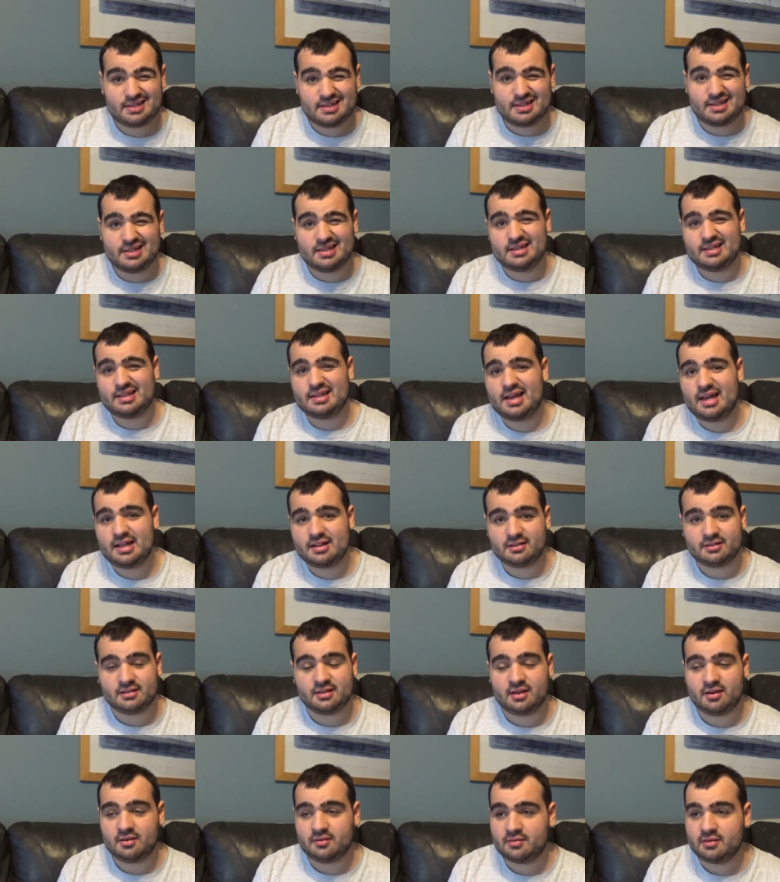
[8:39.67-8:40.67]
I don't
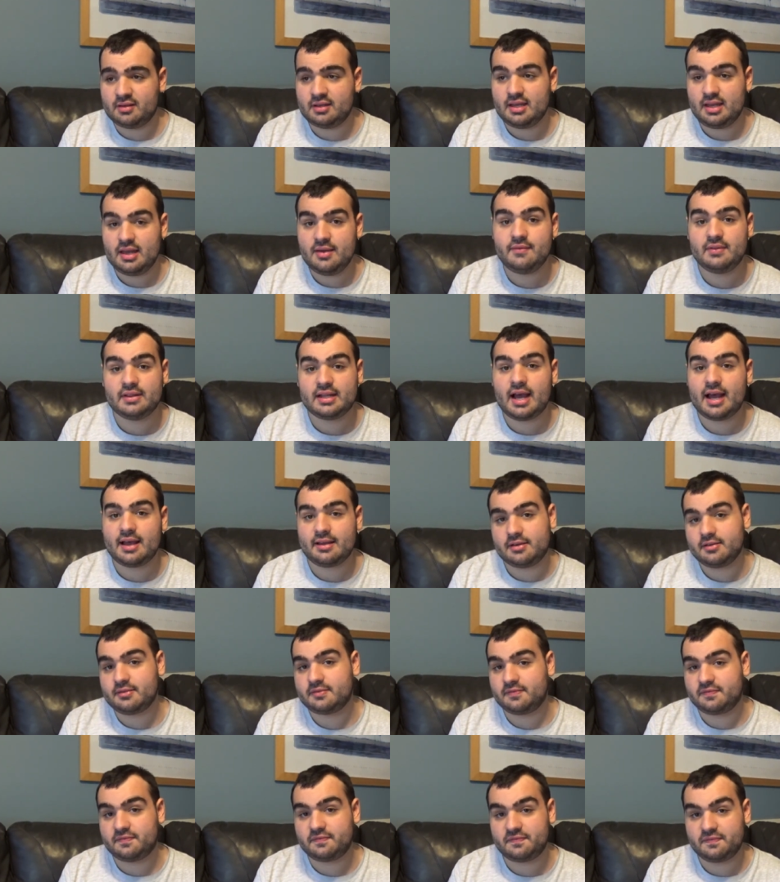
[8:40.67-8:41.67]
know. Even I
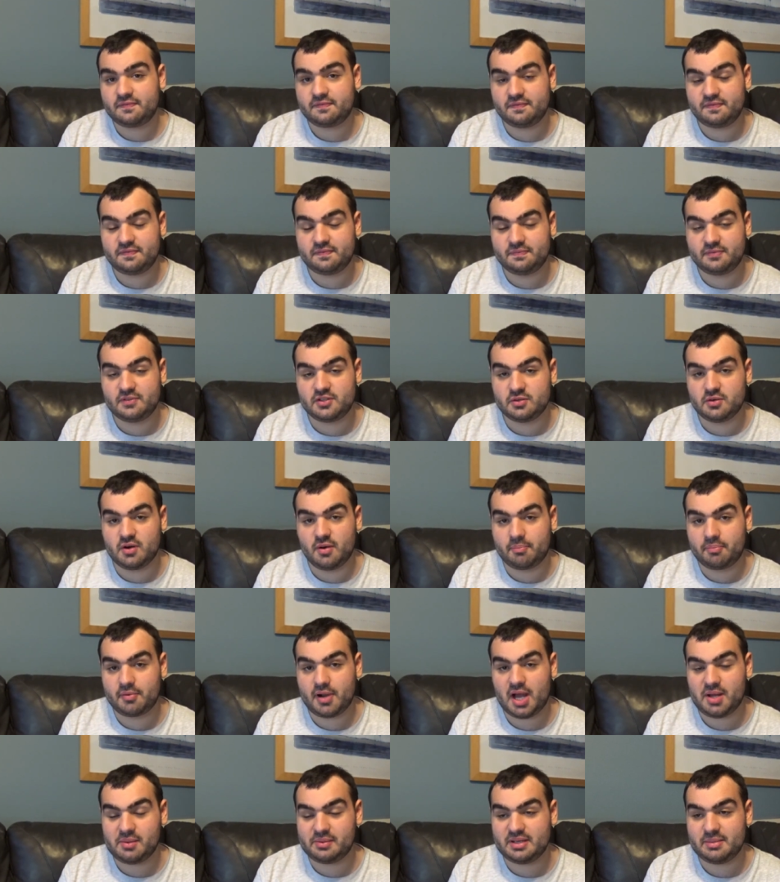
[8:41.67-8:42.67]
could do a
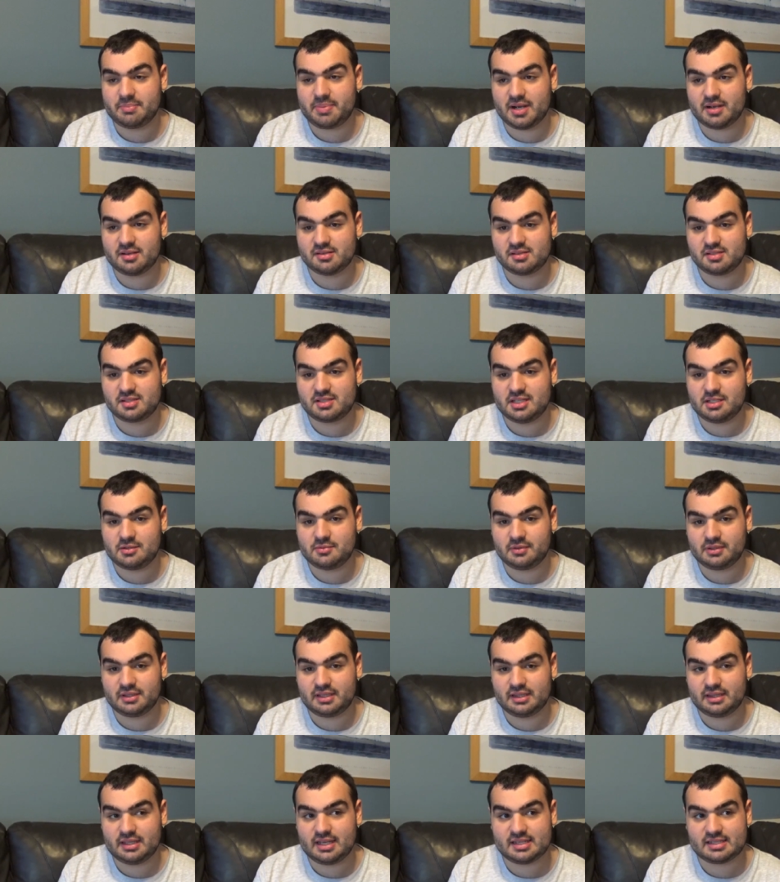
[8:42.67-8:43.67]
probably a better sequel
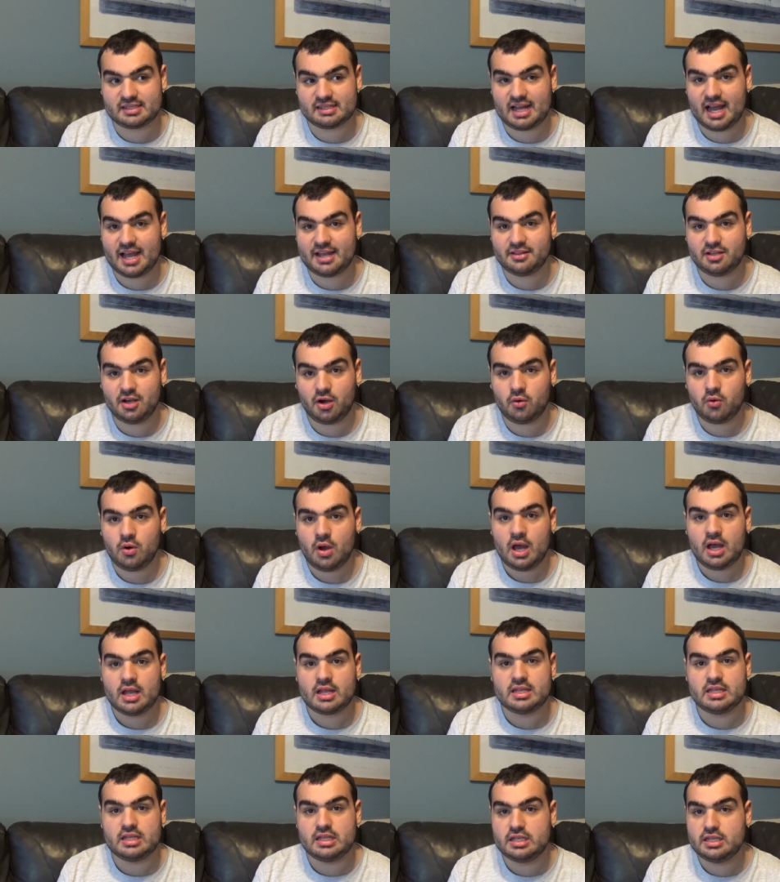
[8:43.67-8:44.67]
than this, and I know
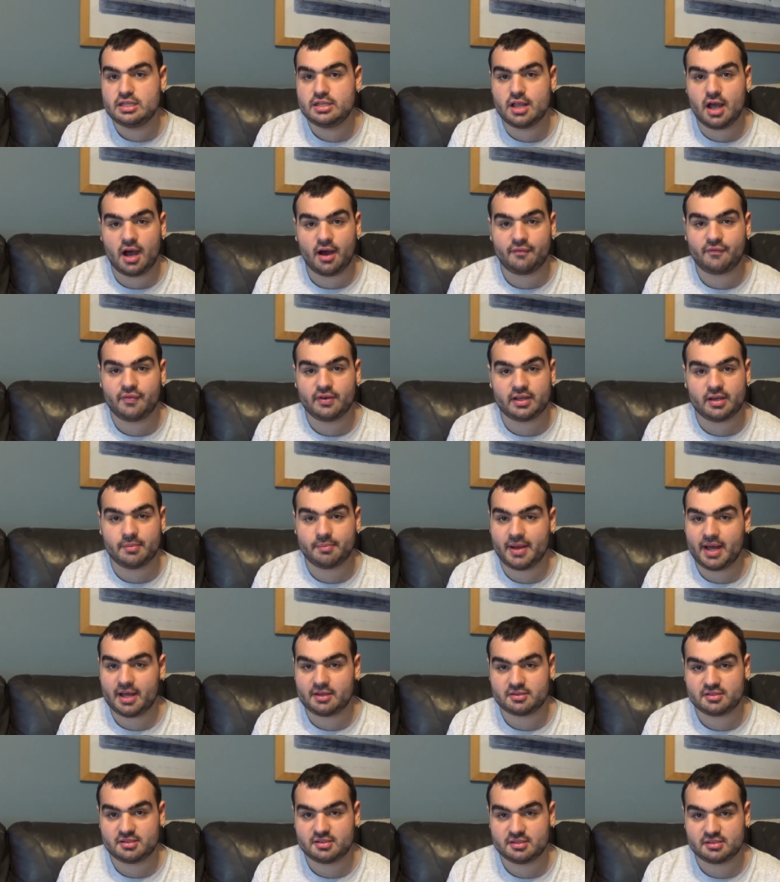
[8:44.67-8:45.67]
nothing
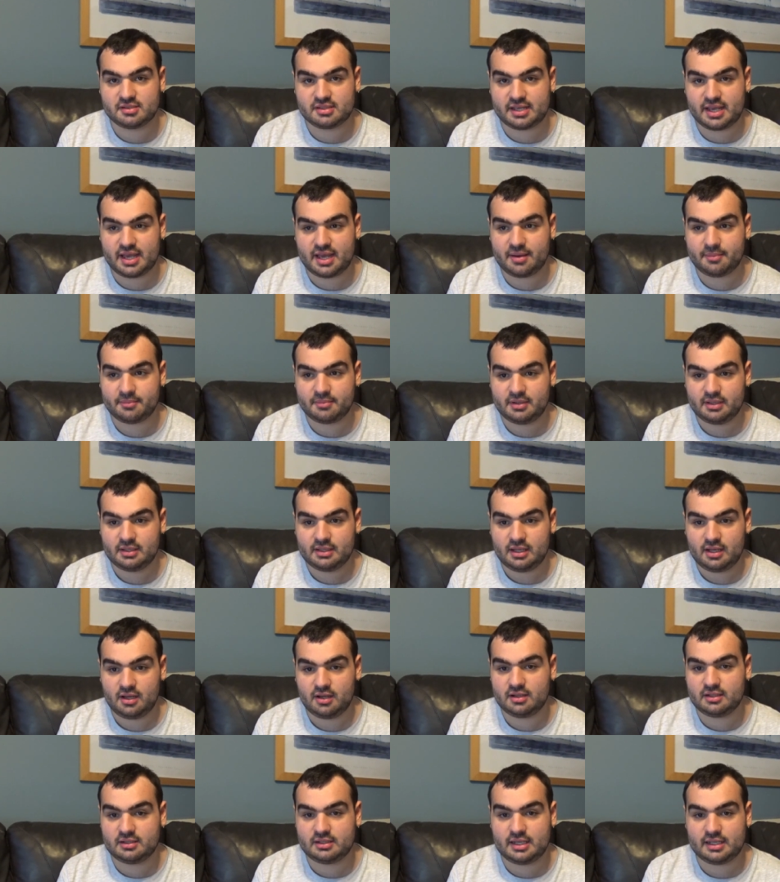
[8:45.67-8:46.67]
about Shazam
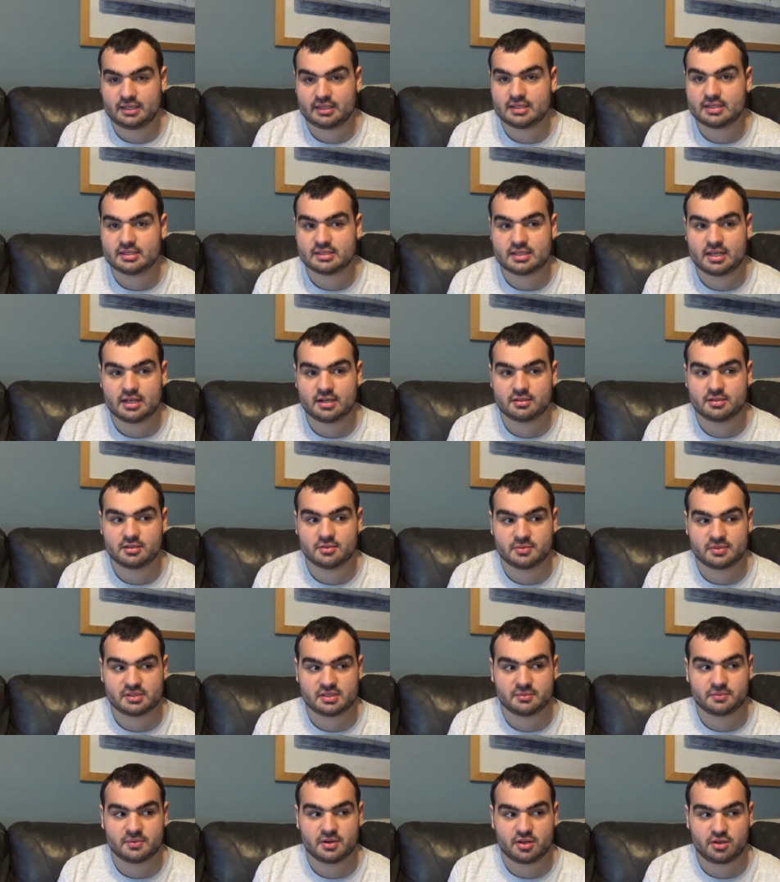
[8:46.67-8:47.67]
other than his character
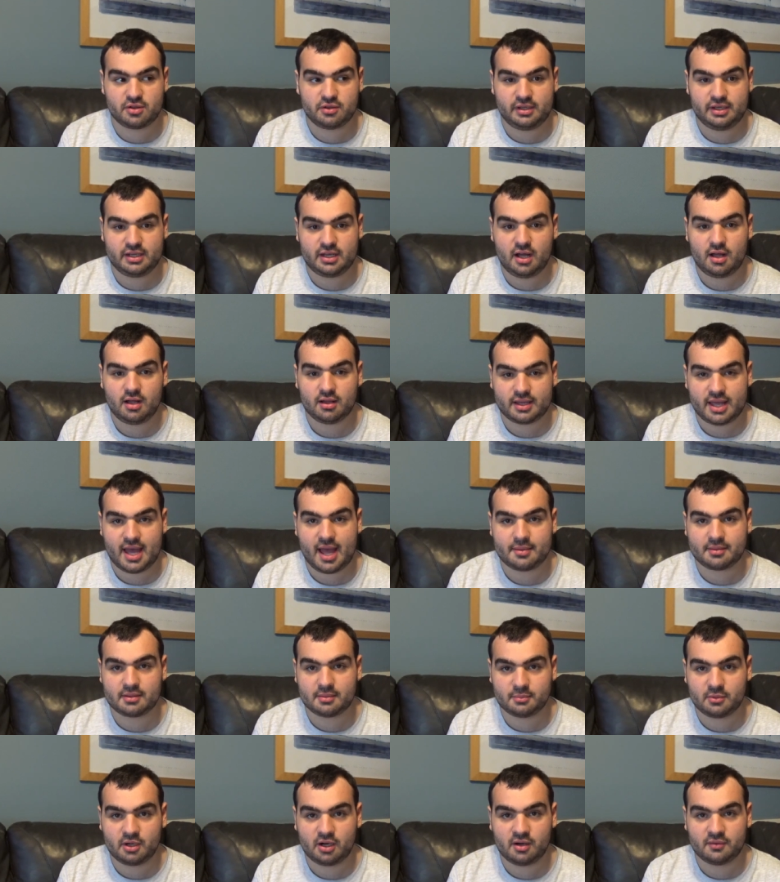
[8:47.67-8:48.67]
was originally called
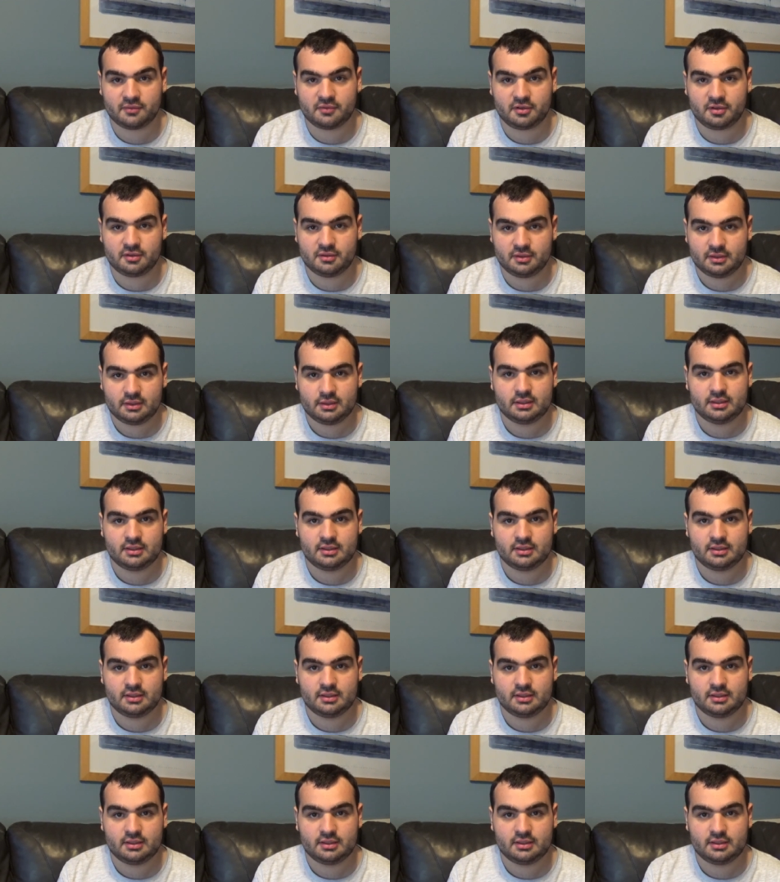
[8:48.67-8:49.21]
Captain Marvel.